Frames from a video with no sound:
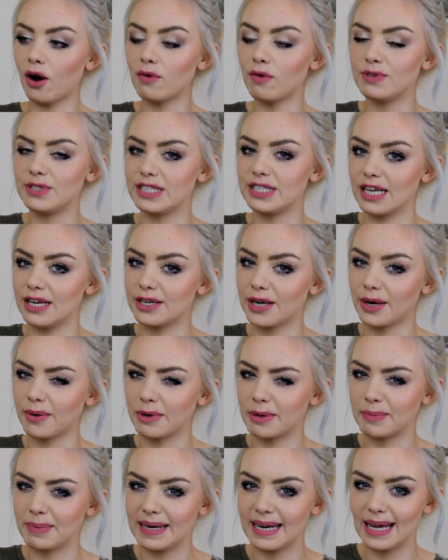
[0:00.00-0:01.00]
obviously you don't
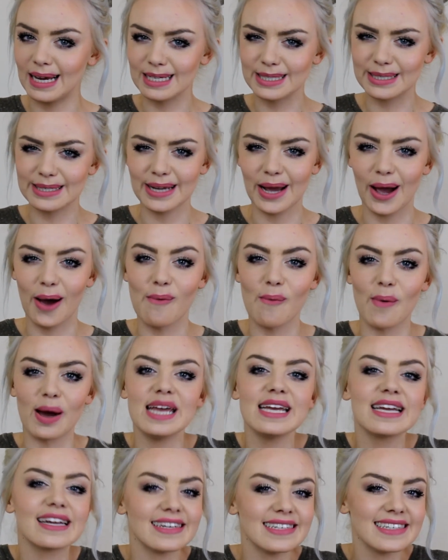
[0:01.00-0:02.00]
want to be like
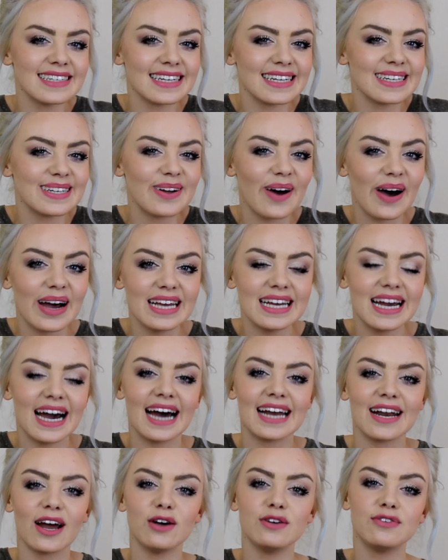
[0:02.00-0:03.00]
awakened at night,
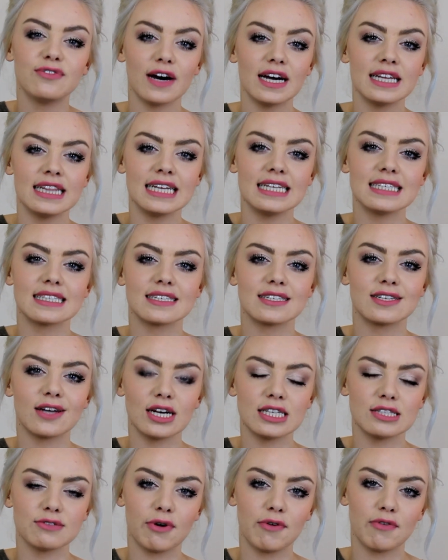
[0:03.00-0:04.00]
and I find that it's a
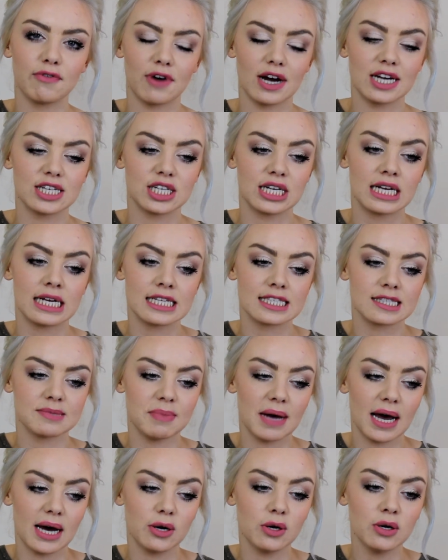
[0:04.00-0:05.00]
nice refreshing
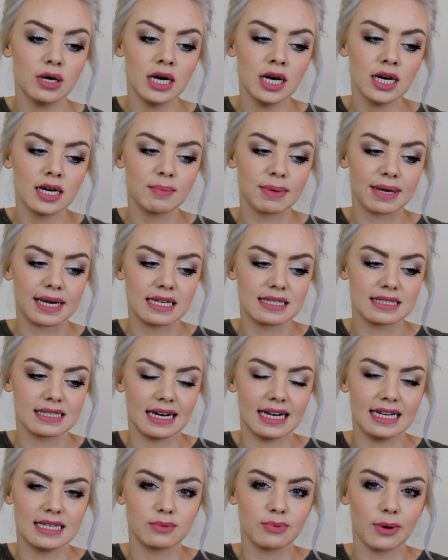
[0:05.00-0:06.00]
smell because
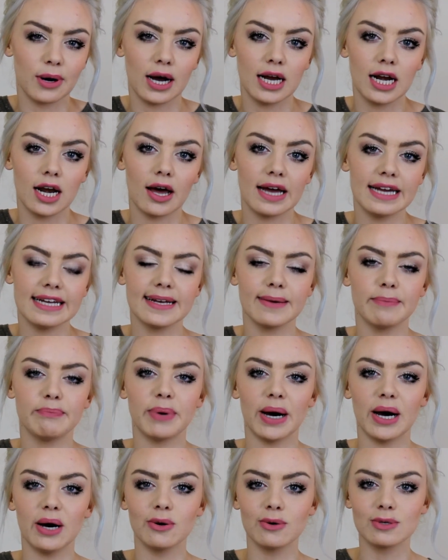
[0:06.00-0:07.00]
that is what I like,
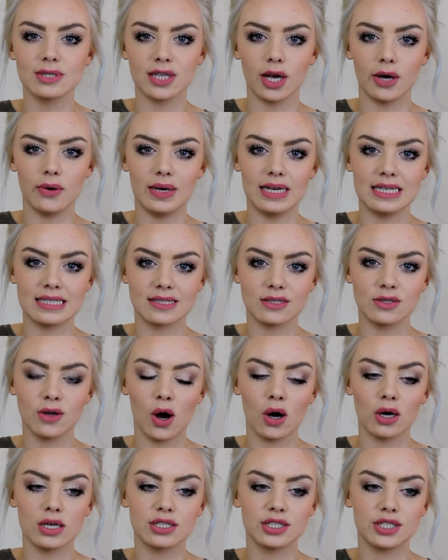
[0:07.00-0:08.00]
but also it's
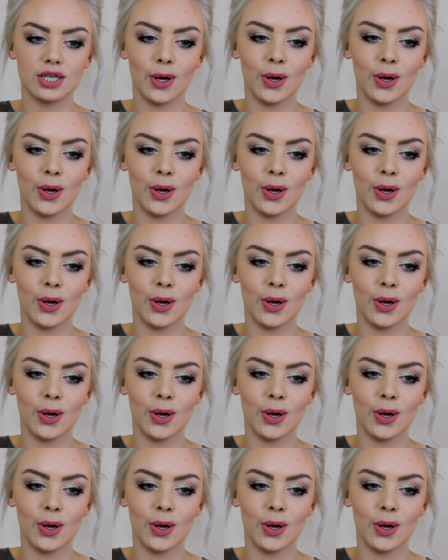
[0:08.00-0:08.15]
not